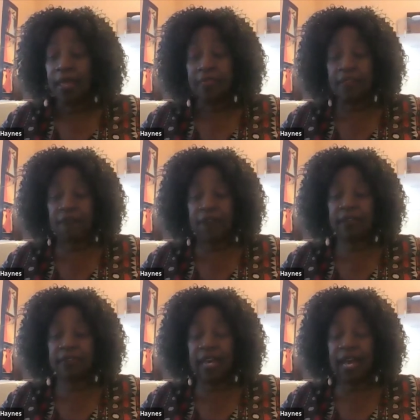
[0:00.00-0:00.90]
The
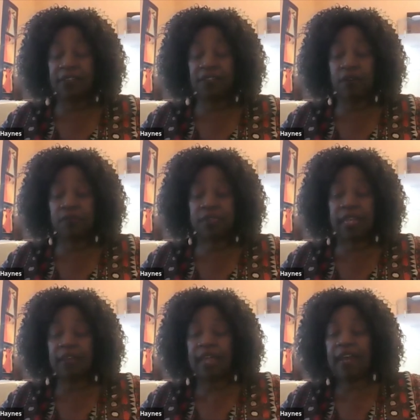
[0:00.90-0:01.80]
vet diagnosed
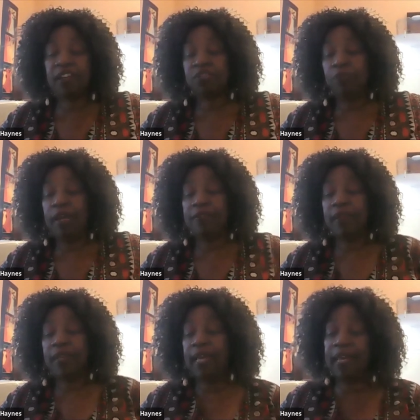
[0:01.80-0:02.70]
and x rayed the
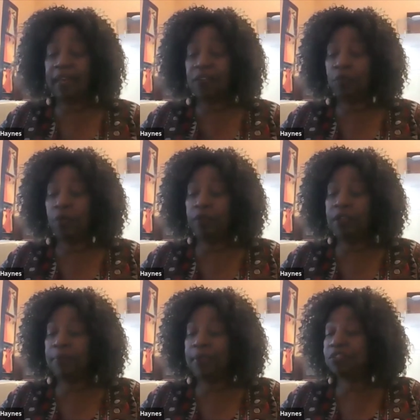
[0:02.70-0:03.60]
leg and
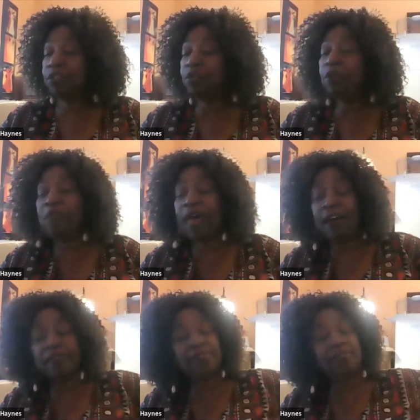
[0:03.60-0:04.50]
quoted me
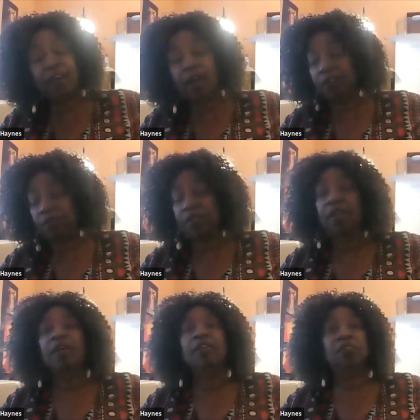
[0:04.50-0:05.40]
$2,000
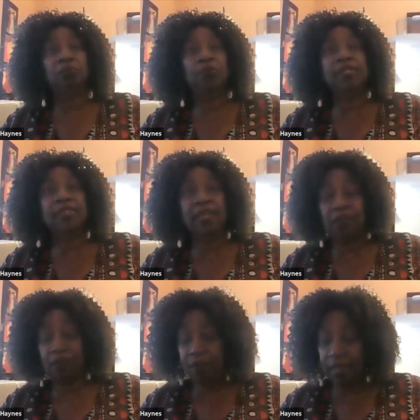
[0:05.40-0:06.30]
to reset
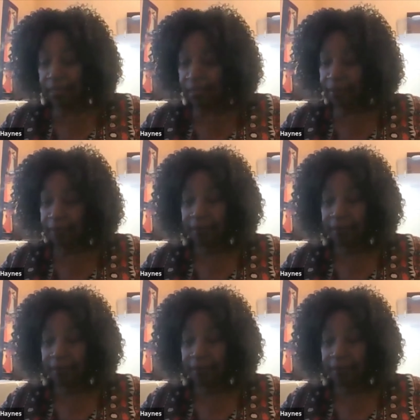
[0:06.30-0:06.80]
her leg.